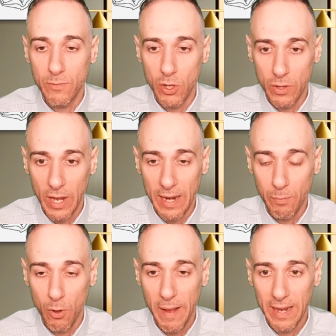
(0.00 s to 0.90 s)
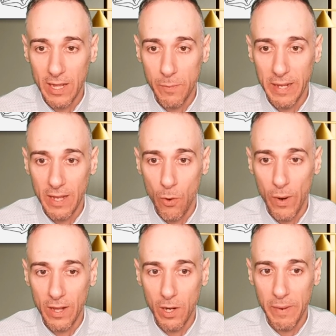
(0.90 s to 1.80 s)
You had to pull back a little bit. It
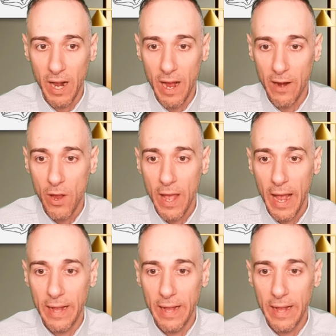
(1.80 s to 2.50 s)
went a little bit higher.